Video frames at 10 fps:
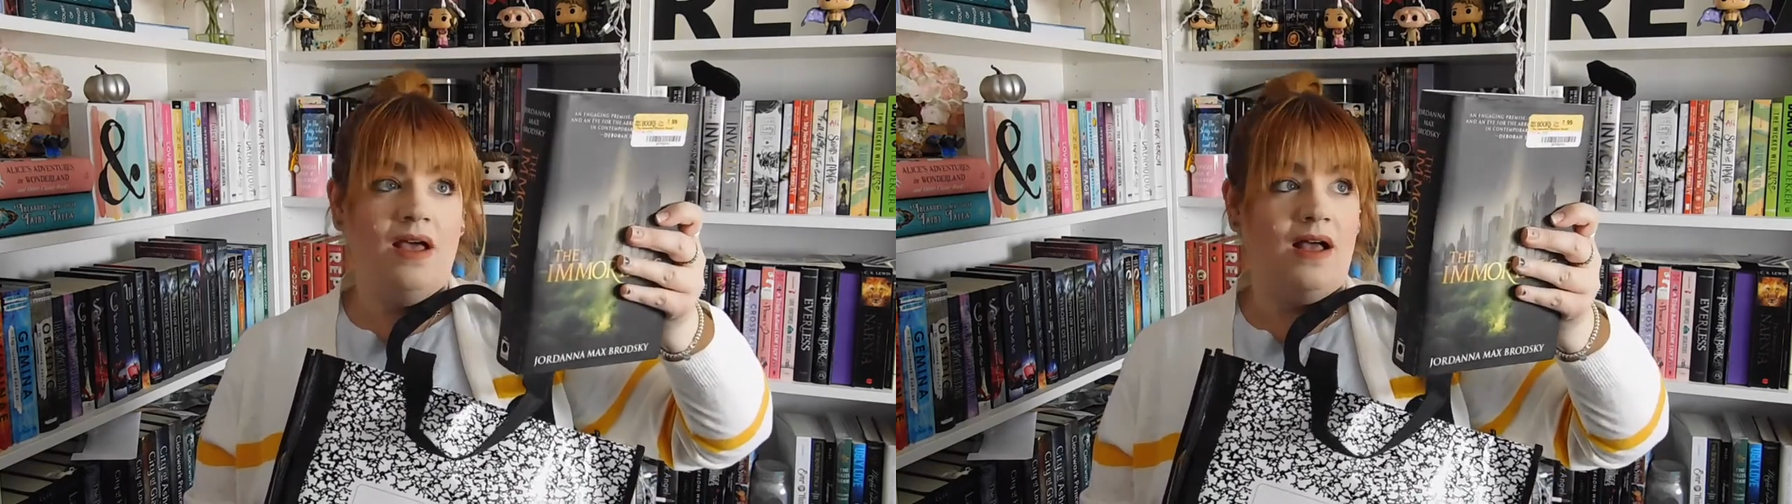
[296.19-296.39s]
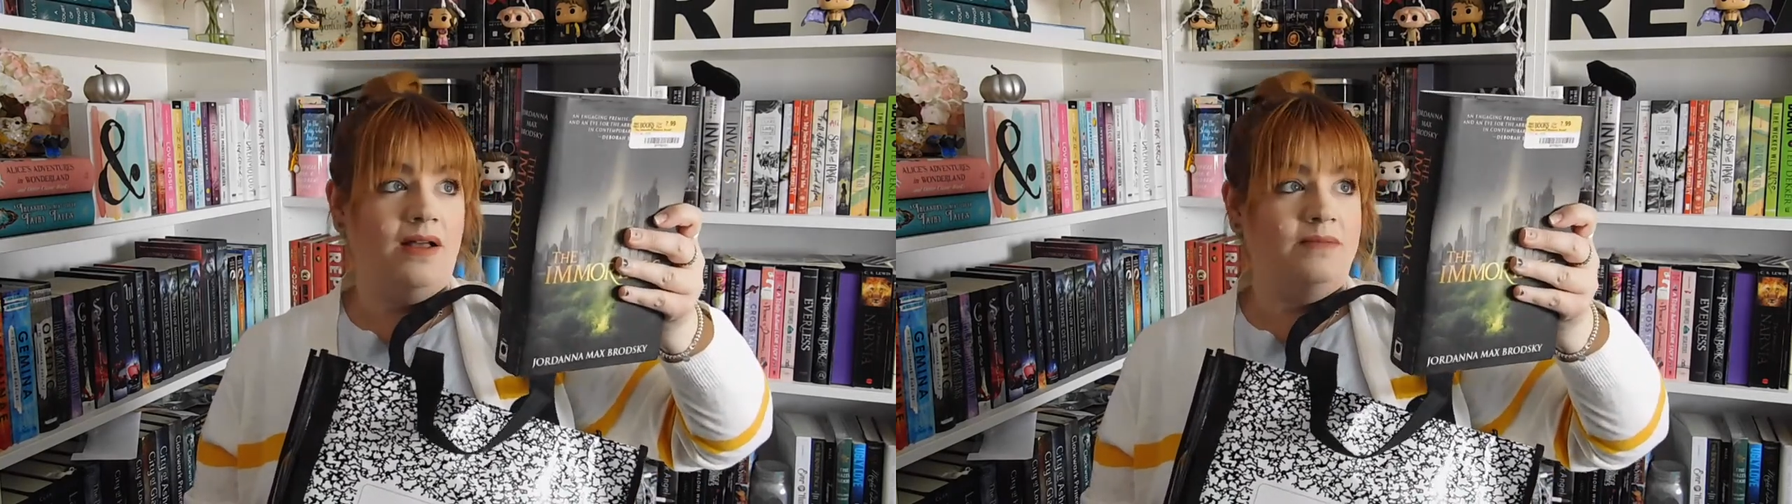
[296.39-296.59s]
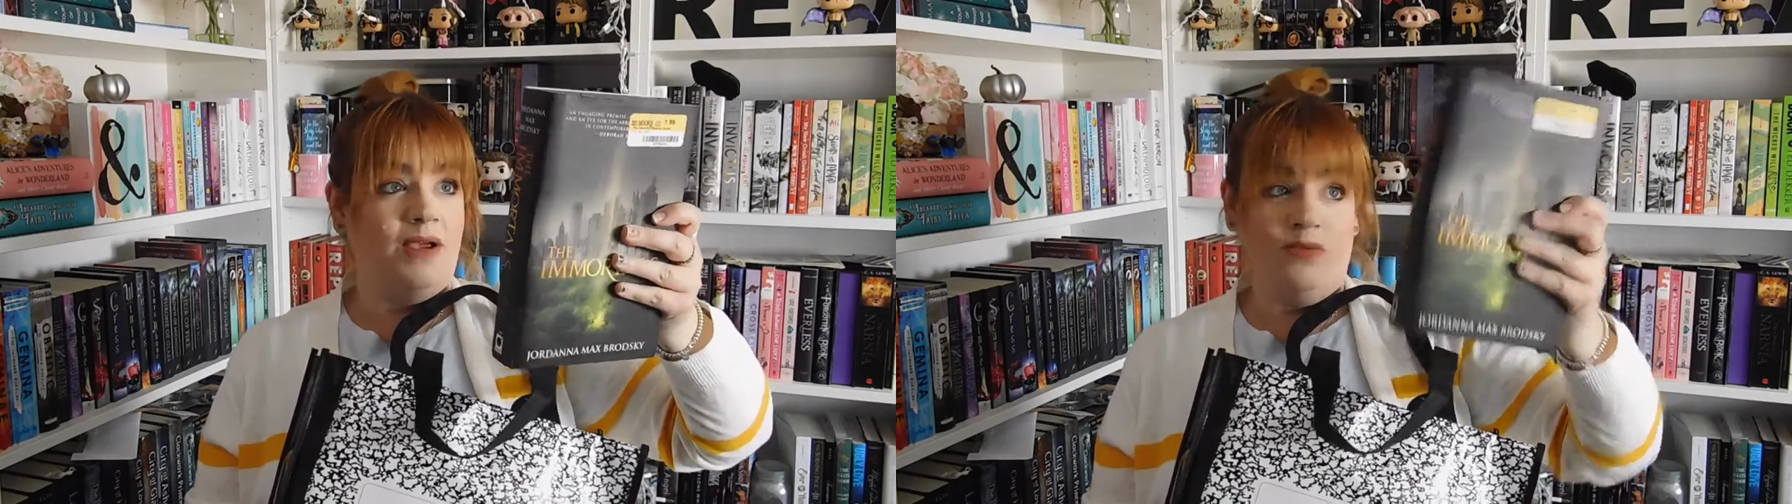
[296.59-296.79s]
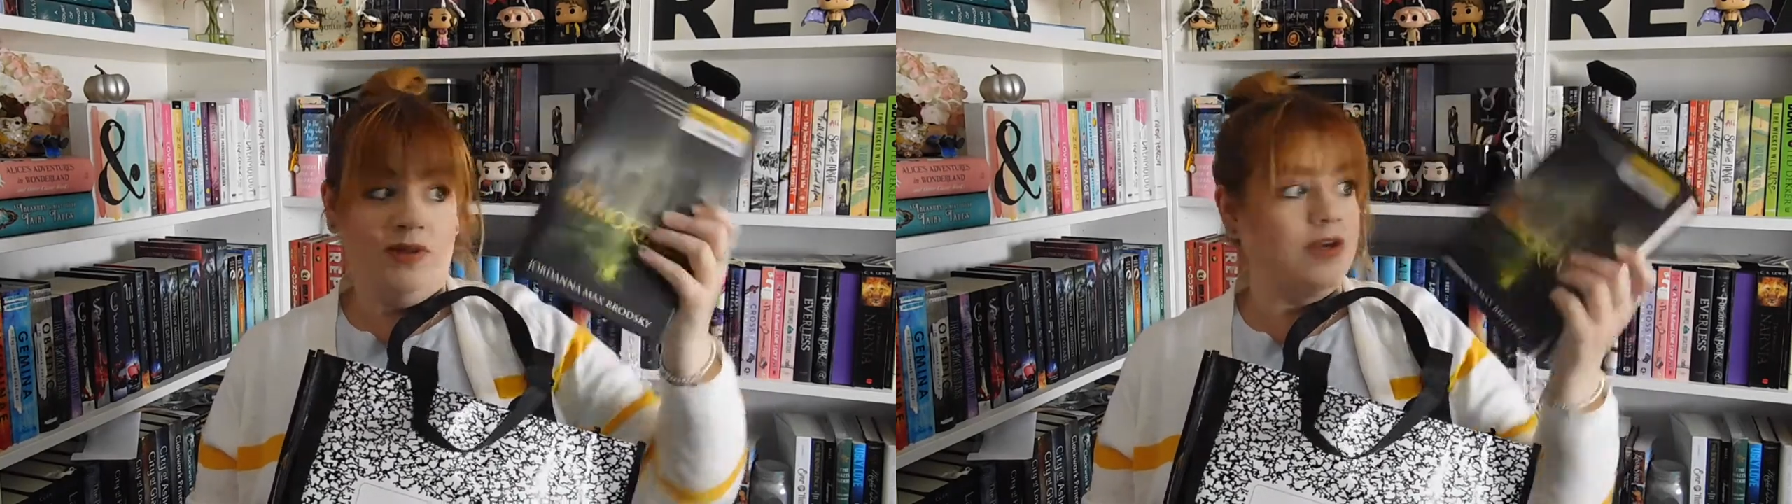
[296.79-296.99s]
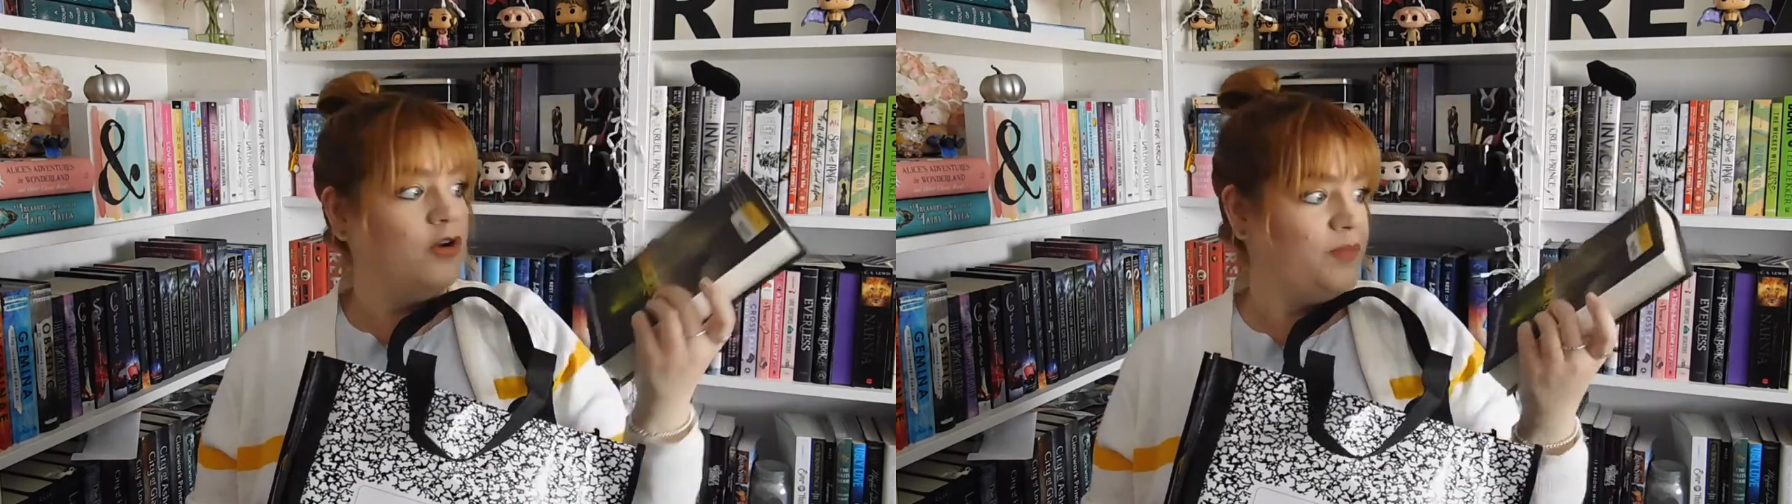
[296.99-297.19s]
I
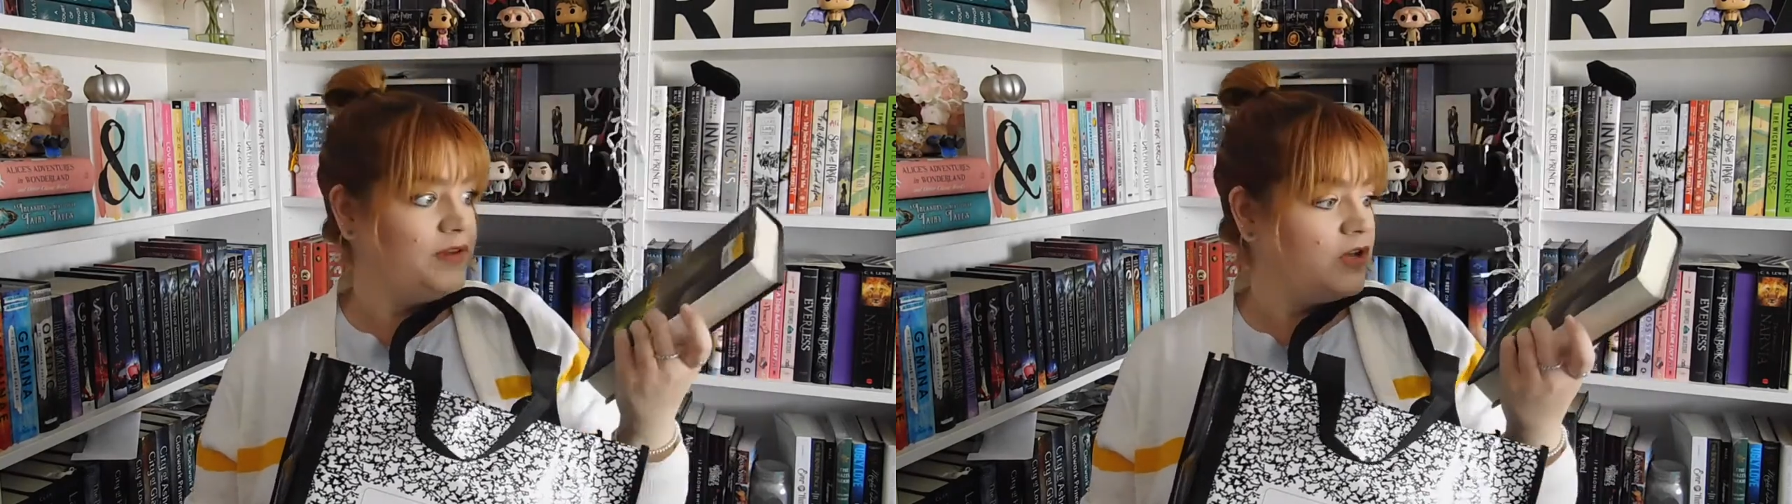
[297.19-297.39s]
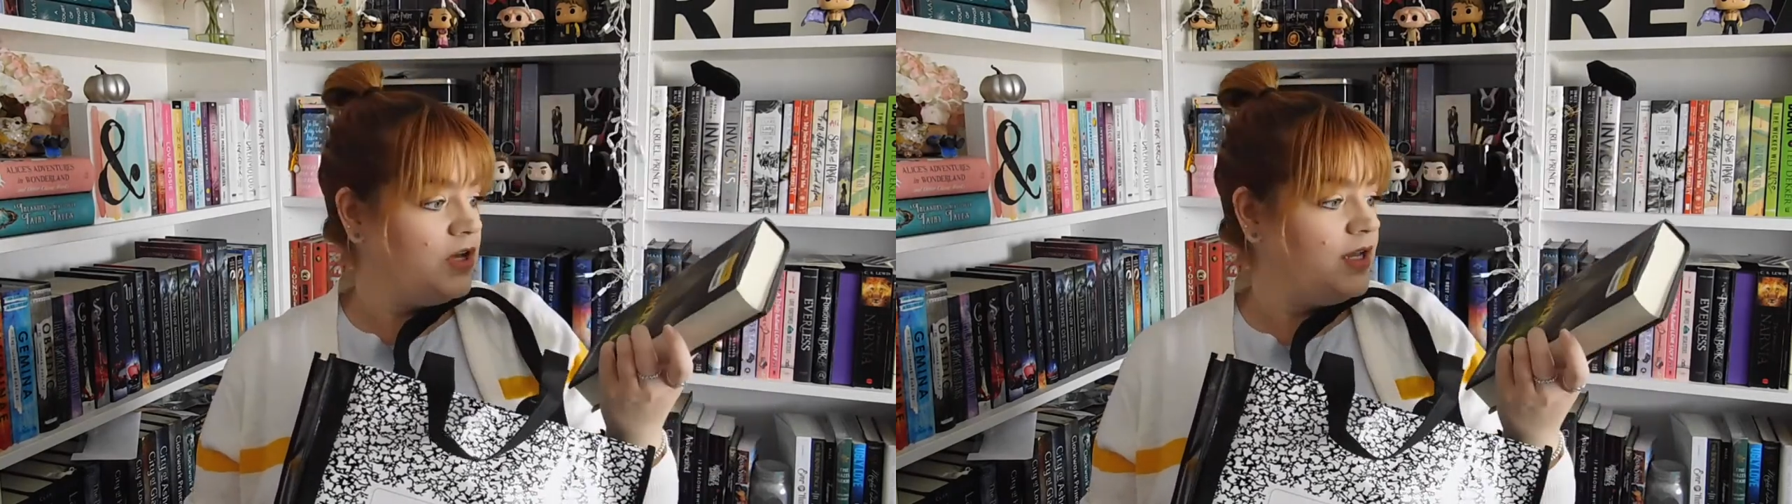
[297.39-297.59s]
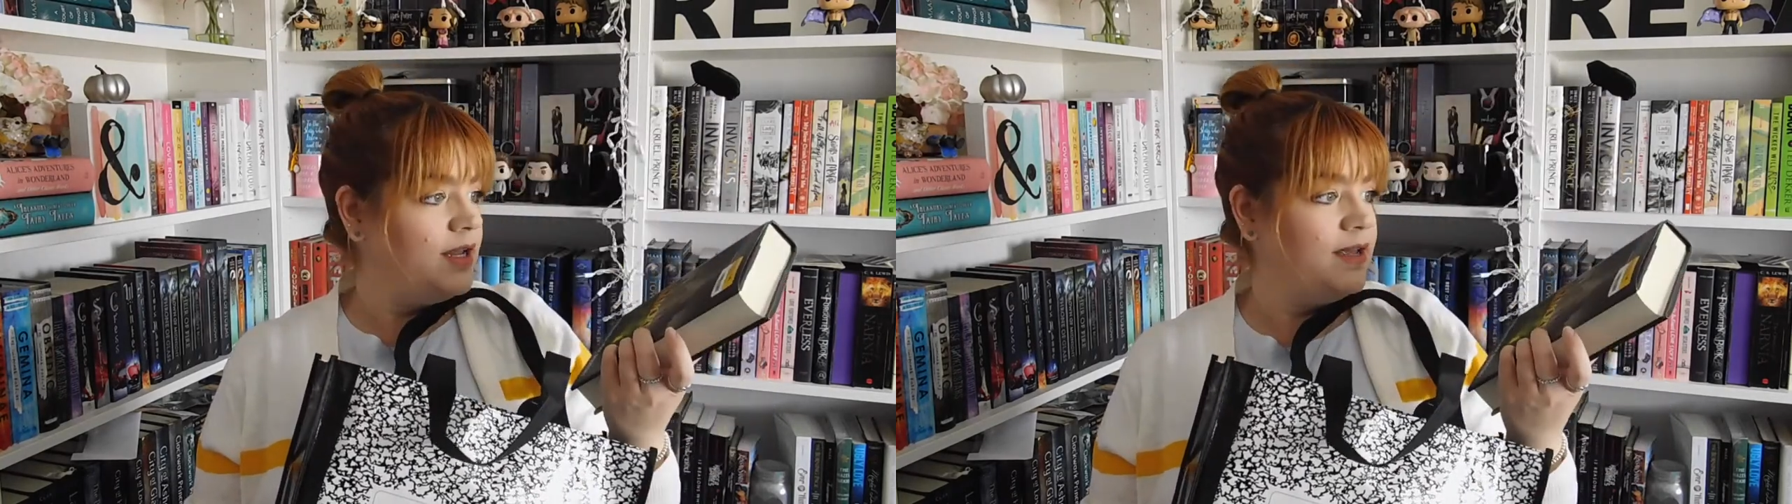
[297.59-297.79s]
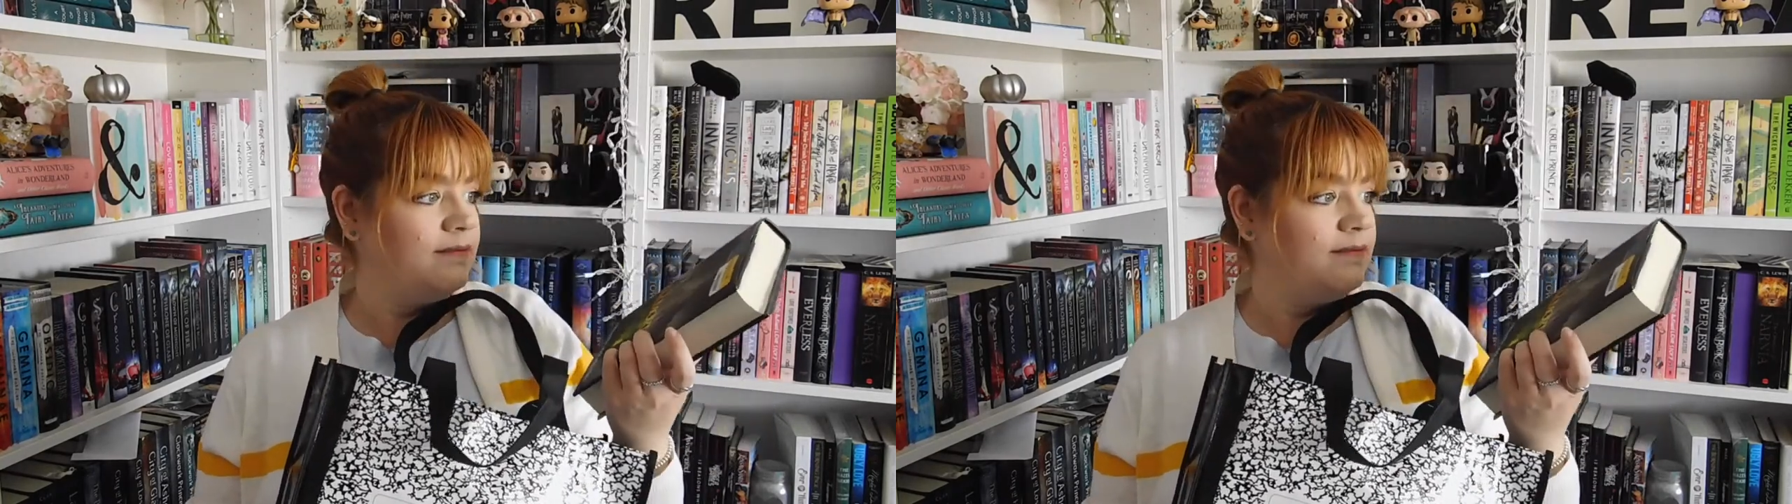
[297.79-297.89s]
really hope it's good.